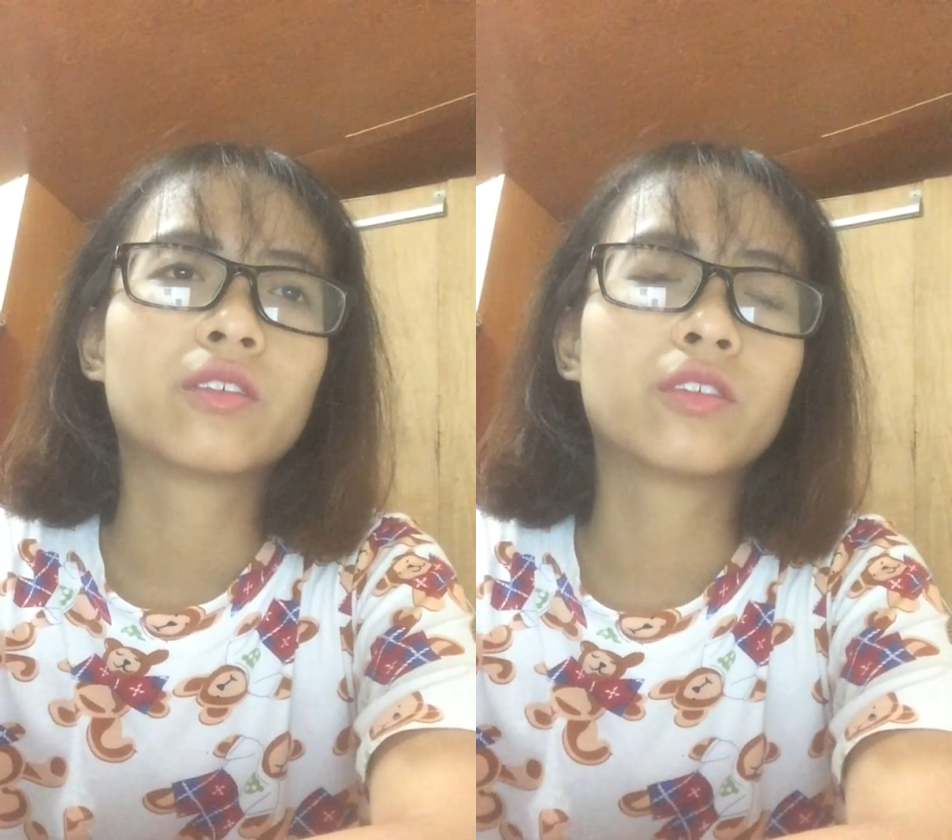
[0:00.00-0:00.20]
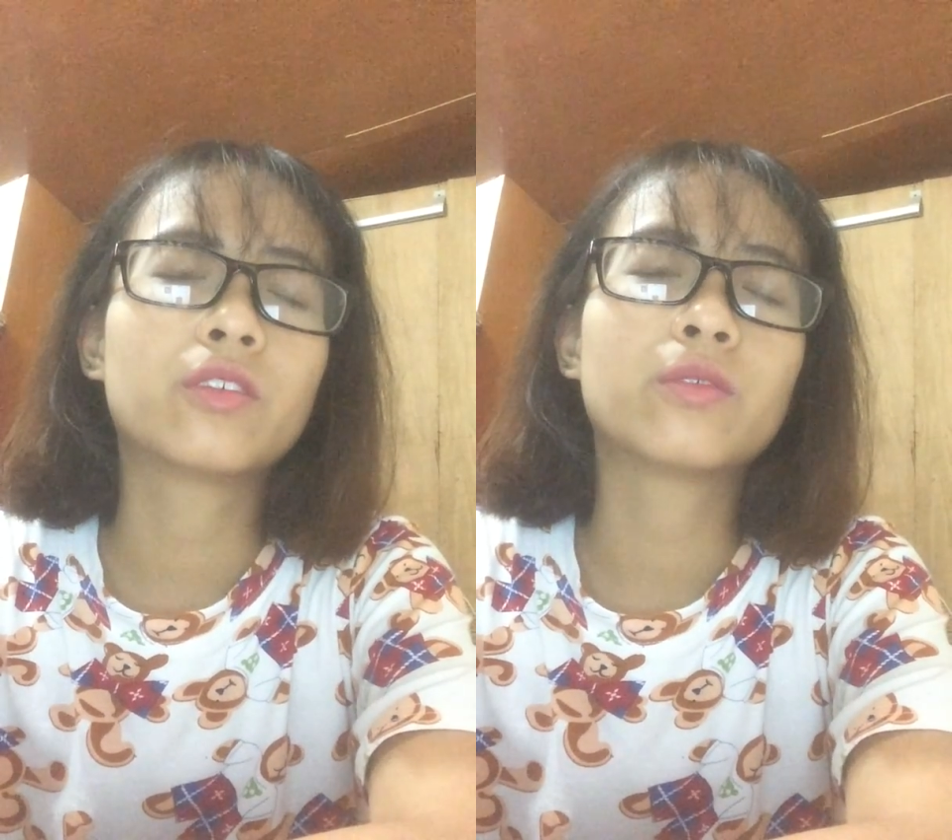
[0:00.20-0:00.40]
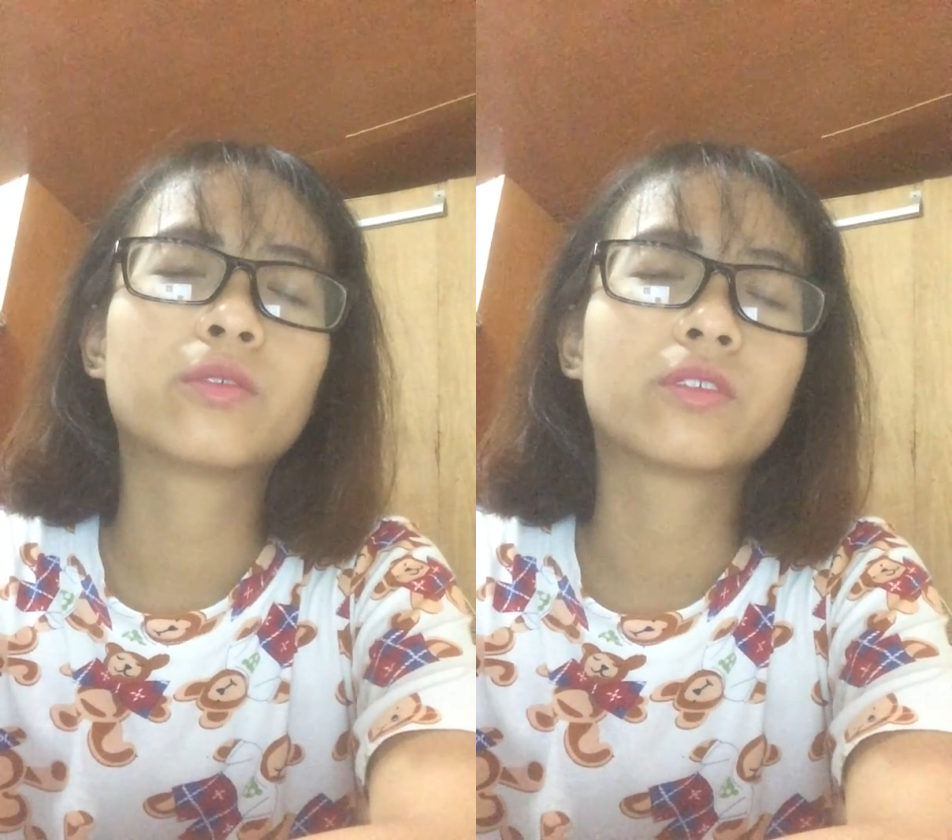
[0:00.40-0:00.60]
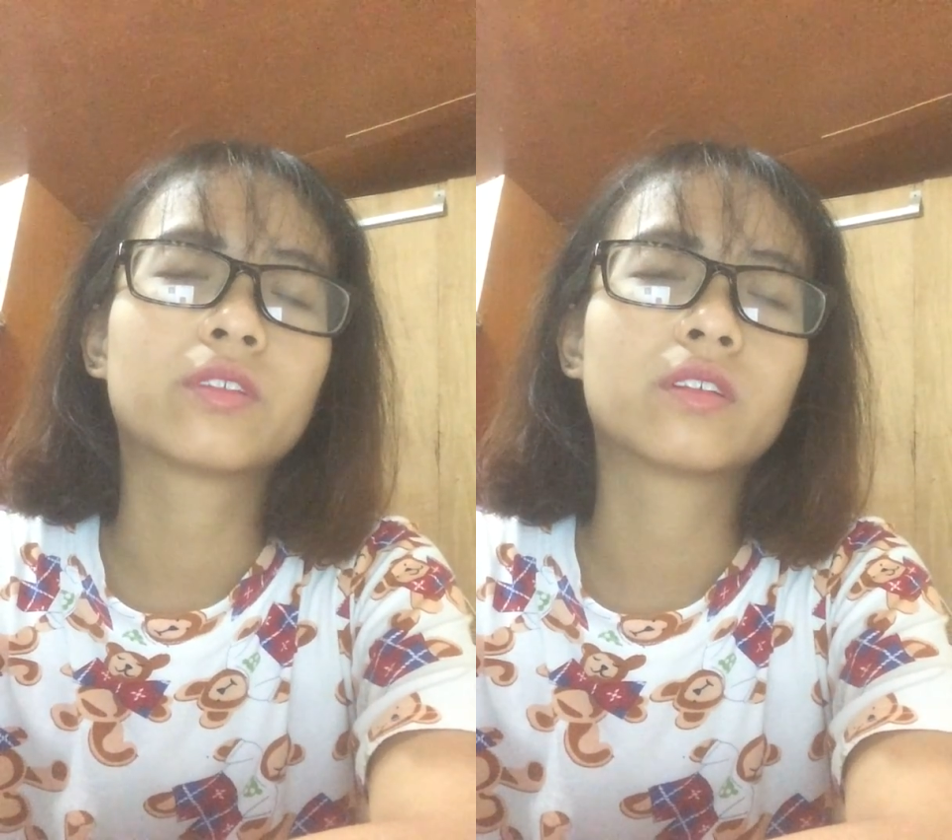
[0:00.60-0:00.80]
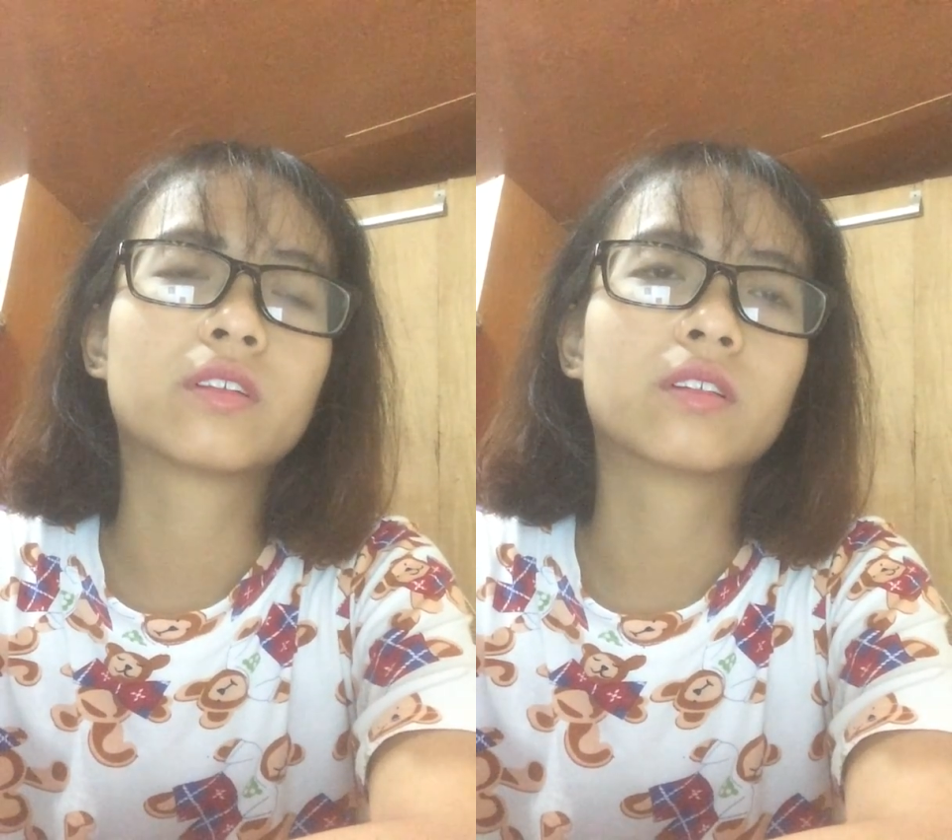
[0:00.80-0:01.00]
You
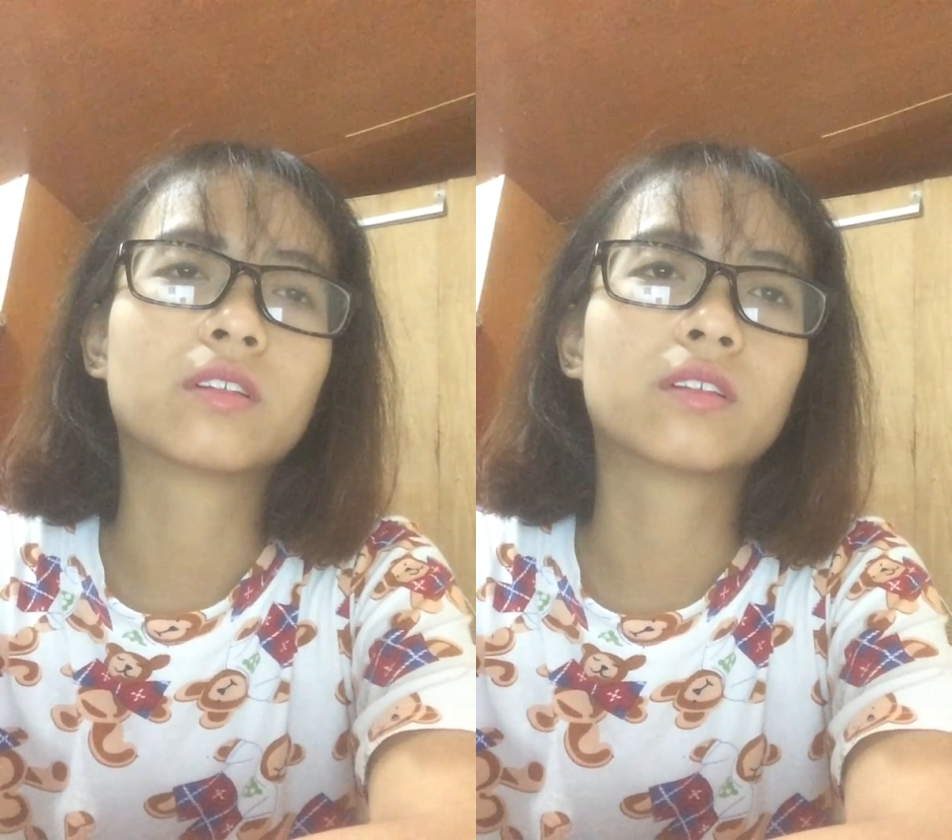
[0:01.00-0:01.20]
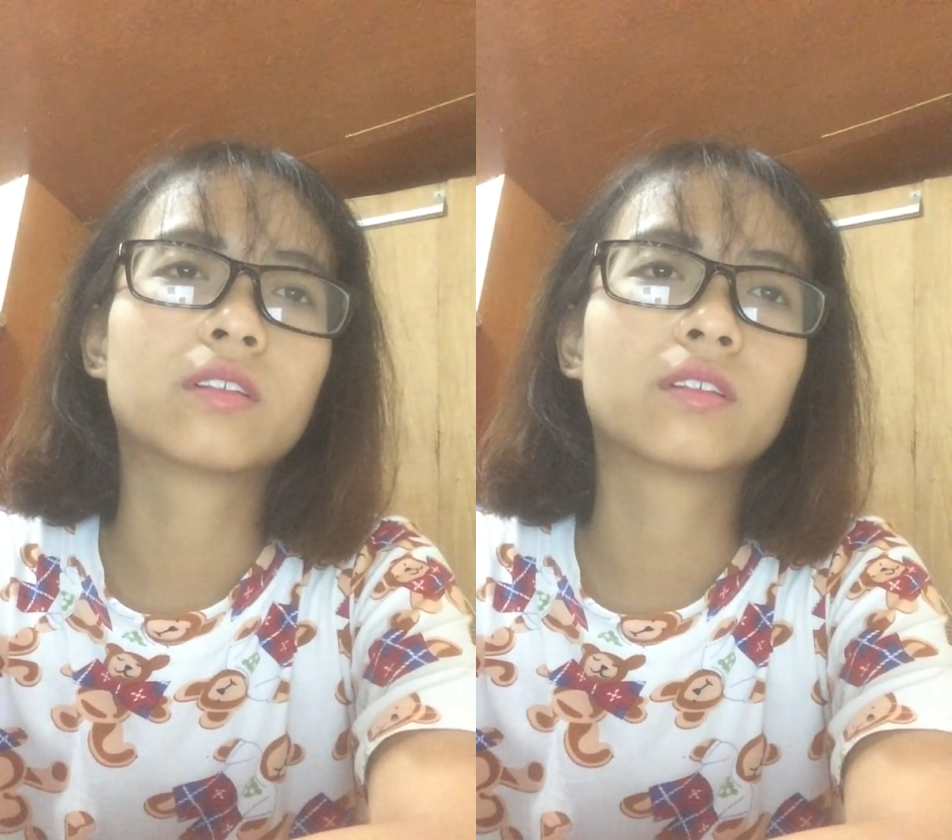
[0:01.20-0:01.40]
couldn't